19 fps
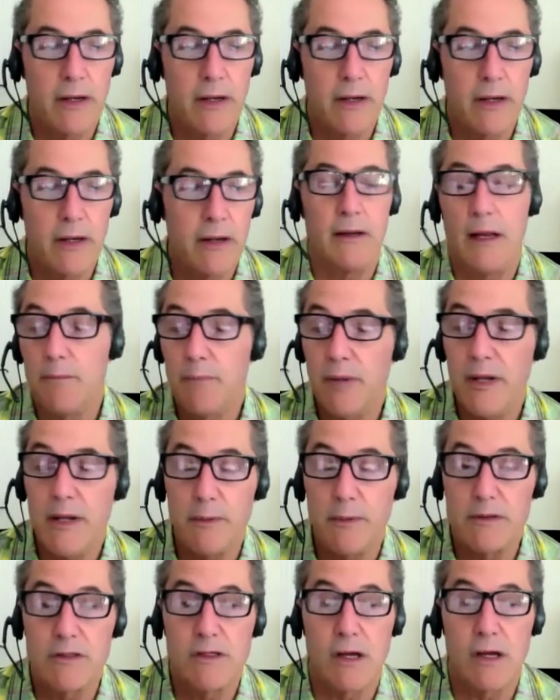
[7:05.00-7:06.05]
popular. And
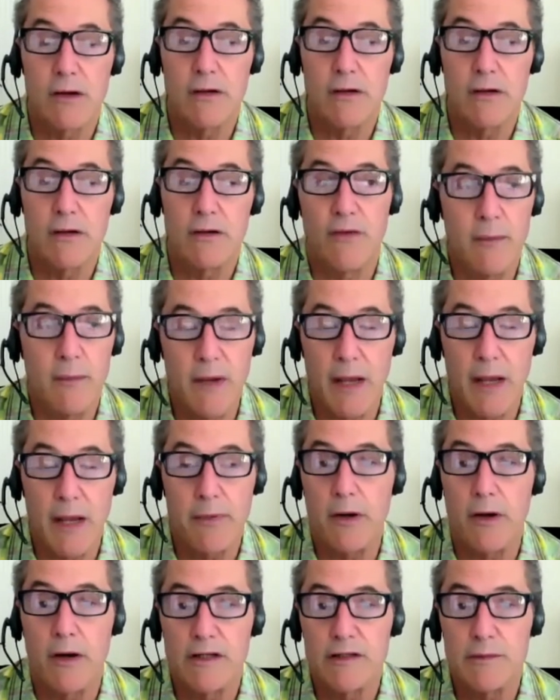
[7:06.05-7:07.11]
then people started to phone
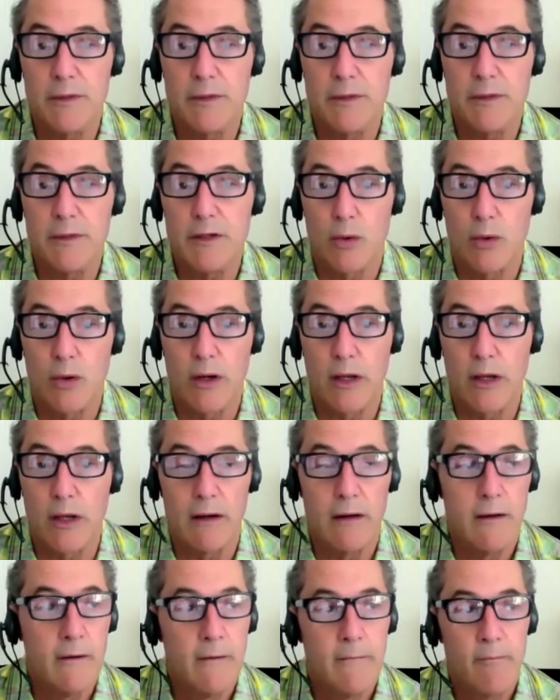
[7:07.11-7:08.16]
me up and ask me to
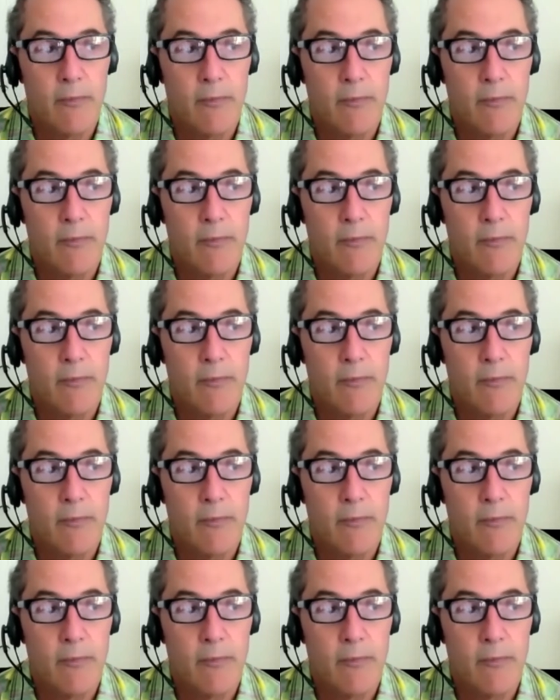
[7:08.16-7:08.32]
talk at